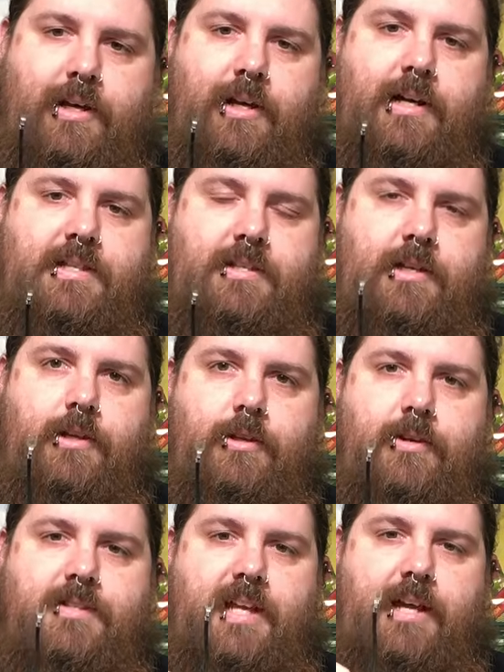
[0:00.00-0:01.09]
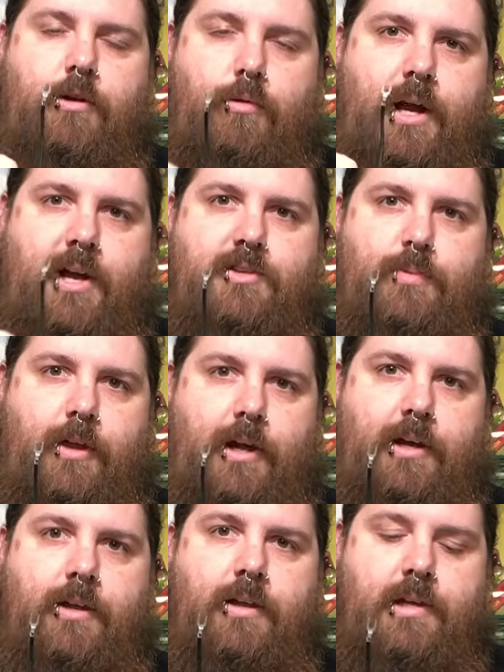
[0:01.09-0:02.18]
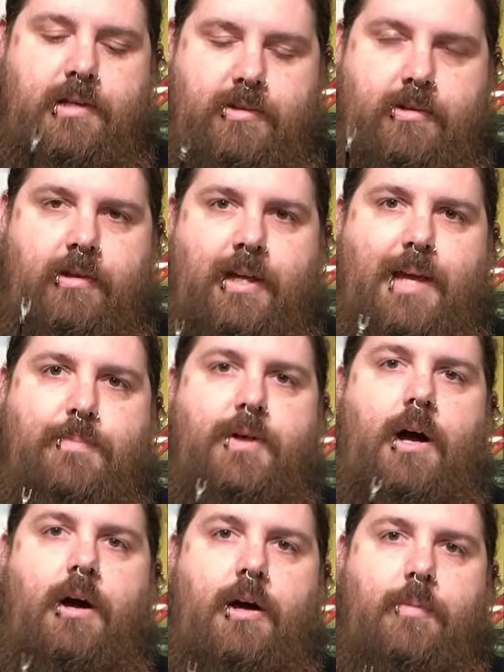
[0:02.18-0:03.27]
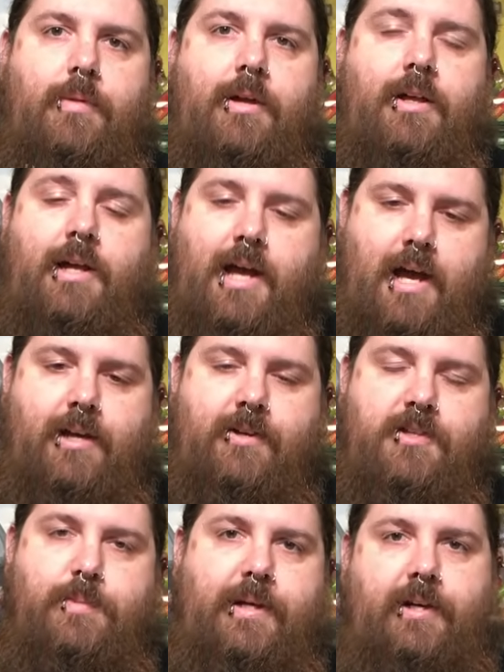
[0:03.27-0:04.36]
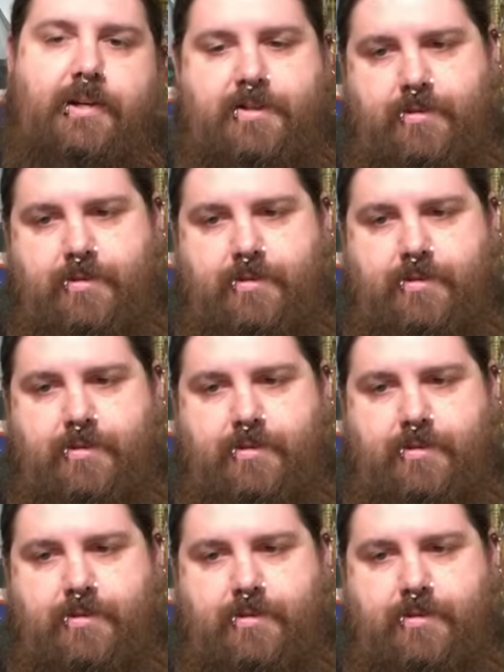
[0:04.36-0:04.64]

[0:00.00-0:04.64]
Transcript: here is it includes a ground plug so you can keep the hum out of your speakers.